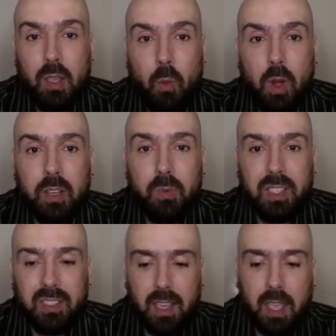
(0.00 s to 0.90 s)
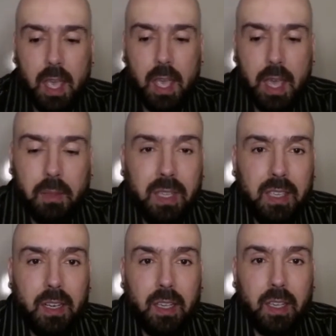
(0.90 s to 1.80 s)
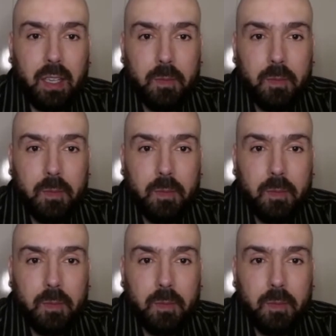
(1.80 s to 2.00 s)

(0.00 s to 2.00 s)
What did we say at the beginning?